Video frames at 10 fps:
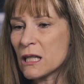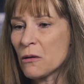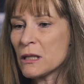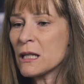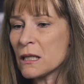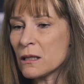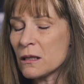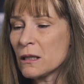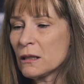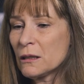So it
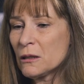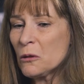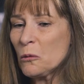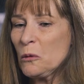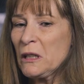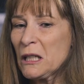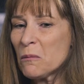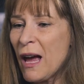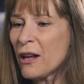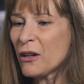doesn't
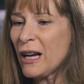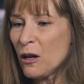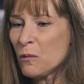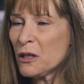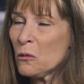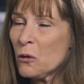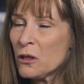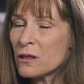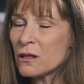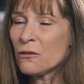really matter how many
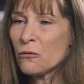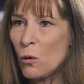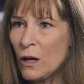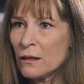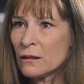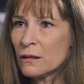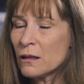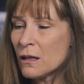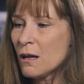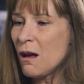awards you've
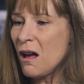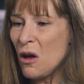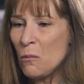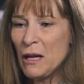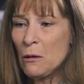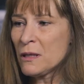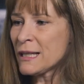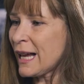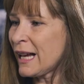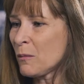won. Um, he
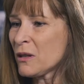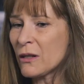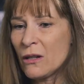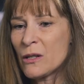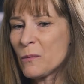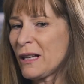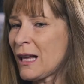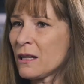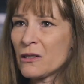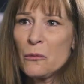would say, I'm as good as my
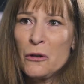last